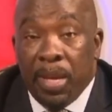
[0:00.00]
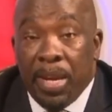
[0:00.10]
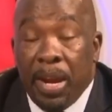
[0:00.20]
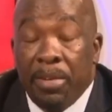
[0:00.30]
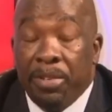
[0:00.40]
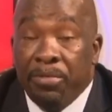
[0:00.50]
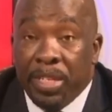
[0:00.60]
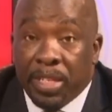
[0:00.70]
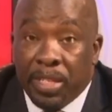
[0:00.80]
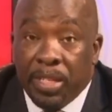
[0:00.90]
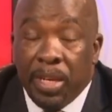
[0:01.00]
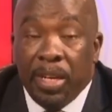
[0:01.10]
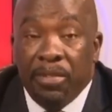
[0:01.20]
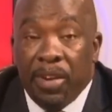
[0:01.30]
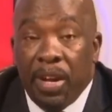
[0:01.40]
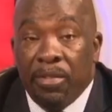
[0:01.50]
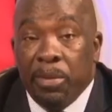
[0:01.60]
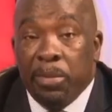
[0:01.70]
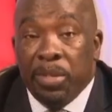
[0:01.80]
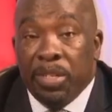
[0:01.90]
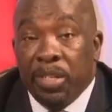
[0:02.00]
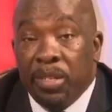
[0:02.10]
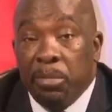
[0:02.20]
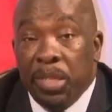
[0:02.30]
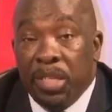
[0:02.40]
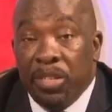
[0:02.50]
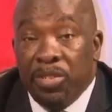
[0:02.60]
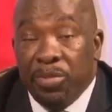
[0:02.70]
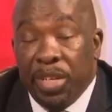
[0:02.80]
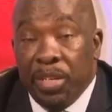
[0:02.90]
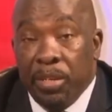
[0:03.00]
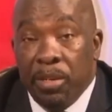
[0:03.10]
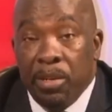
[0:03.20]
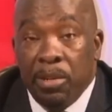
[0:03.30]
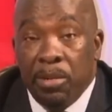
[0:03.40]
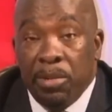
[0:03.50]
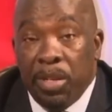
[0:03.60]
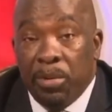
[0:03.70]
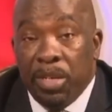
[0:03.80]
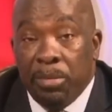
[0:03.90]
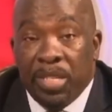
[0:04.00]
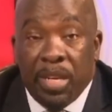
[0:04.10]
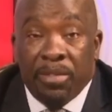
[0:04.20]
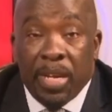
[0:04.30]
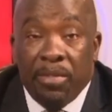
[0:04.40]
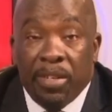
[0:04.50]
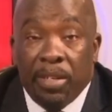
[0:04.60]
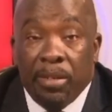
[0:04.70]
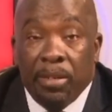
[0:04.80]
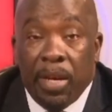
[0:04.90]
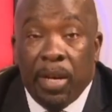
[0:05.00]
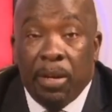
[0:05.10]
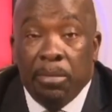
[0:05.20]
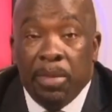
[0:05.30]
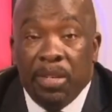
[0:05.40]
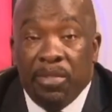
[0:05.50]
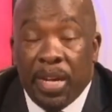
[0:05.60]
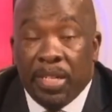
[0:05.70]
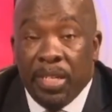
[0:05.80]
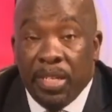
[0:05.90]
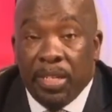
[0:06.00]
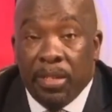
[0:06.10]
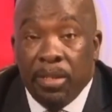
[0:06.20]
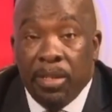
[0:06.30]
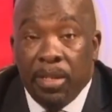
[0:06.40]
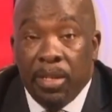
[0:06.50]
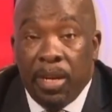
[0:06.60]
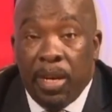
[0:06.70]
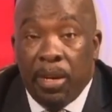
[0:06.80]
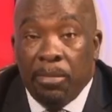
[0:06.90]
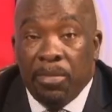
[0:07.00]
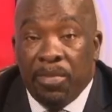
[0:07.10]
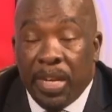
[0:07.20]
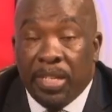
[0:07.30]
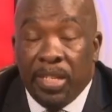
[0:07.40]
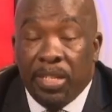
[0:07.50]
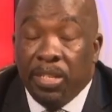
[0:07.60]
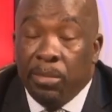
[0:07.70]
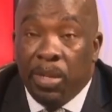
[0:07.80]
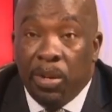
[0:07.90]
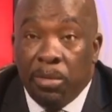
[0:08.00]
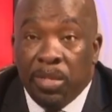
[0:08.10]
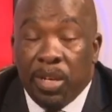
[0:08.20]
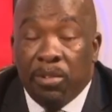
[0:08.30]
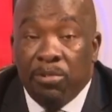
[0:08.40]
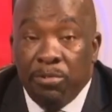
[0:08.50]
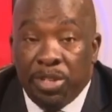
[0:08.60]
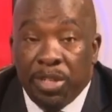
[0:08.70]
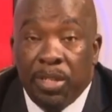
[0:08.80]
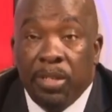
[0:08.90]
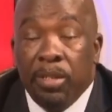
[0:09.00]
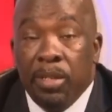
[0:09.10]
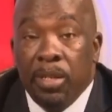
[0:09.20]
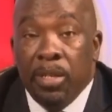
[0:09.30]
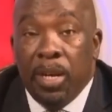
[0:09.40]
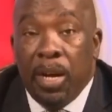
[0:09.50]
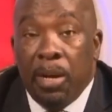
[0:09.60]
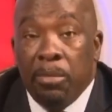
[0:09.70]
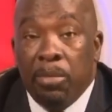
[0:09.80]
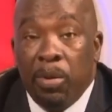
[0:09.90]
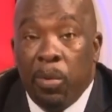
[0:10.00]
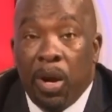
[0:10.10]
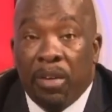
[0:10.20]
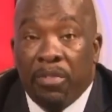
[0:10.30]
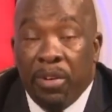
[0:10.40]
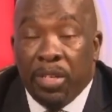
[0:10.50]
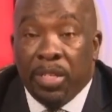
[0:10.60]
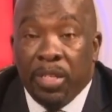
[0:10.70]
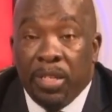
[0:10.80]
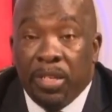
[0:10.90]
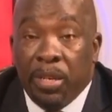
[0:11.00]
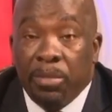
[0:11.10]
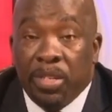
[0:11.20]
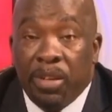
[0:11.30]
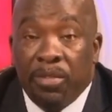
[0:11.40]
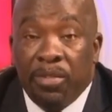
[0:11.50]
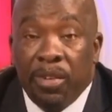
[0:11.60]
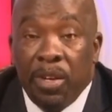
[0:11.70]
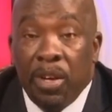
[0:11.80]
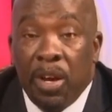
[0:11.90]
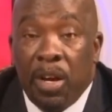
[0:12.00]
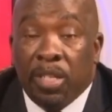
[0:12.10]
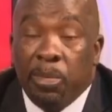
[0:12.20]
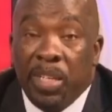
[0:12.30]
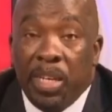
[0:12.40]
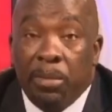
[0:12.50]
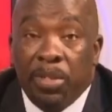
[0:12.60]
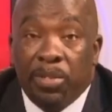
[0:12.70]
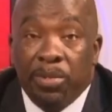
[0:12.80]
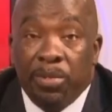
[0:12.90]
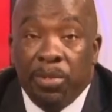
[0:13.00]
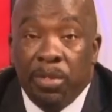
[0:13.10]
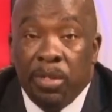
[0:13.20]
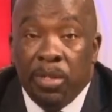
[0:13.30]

inherent risks involved in persons meeting the trade without themselves having been vaccinated. Vaccination becomes a crucial bulwark for us in terms of us being able to